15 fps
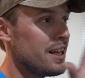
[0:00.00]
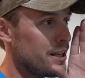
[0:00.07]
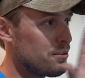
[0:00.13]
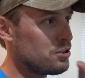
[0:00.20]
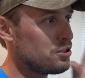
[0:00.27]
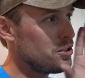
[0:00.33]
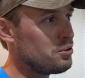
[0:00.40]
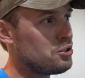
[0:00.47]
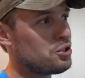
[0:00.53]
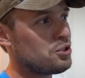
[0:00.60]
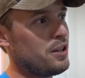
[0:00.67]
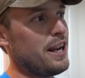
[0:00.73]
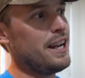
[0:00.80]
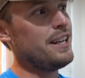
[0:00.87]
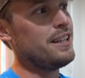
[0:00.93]
They were so
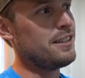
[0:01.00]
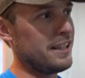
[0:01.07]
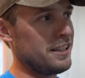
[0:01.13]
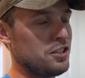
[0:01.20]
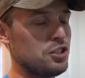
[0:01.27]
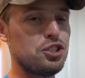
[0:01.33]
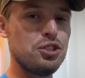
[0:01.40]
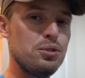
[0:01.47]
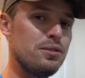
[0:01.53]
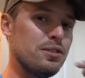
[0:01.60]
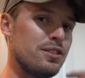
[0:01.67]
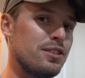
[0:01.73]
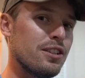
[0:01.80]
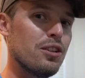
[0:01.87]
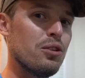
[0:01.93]
trained like to shoot the
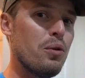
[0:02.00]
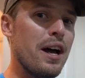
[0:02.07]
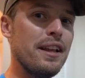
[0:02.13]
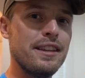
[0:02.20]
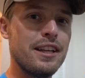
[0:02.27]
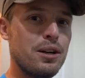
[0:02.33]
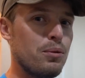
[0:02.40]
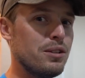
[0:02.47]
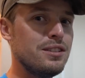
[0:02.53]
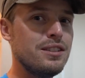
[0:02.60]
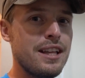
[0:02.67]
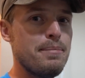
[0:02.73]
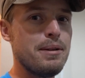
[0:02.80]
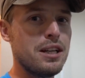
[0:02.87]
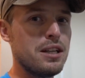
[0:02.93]
silhouette that it wasn't
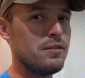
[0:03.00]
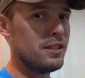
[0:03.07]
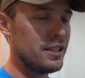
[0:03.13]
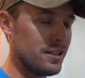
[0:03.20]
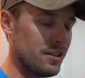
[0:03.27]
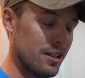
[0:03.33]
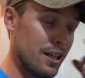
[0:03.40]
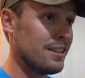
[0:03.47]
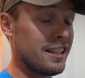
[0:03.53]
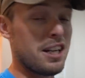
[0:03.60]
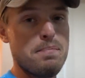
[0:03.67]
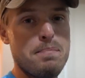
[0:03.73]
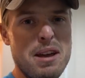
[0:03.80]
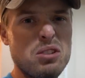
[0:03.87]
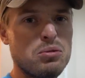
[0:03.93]
that big of a deal. It's like
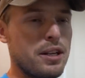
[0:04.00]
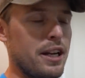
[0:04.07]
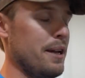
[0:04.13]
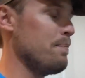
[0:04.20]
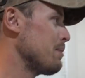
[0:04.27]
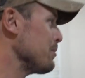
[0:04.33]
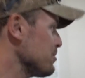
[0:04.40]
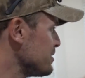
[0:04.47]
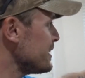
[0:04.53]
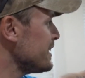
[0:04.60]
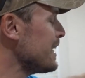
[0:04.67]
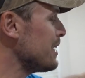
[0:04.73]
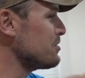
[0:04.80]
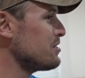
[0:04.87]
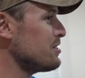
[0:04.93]
a mental game. But I was
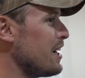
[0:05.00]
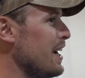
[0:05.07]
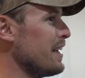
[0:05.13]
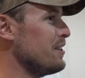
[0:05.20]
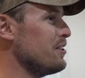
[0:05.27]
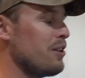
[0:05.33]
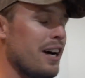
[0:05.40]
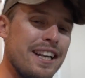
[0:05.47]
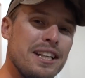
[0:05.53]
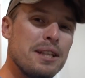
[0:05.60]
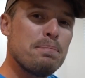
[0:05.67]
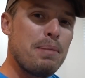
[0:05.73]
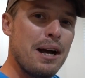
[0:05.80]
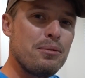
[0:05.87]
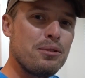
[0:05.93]
thinking outside, you know, I need to
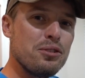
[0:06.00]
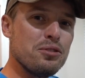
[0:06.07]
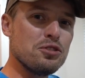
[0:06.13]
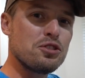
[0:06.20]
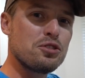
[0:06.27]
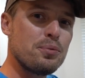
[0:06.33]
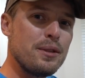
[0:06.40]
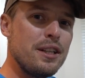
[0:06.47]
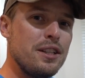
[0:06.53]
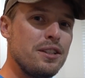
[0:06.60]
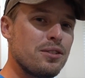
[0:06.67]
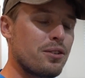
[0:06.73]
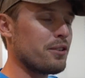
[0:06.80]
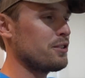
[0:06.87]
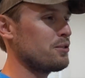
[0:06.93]
buy one of those three D
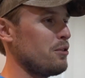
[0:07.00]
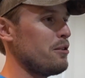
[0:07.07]
targets.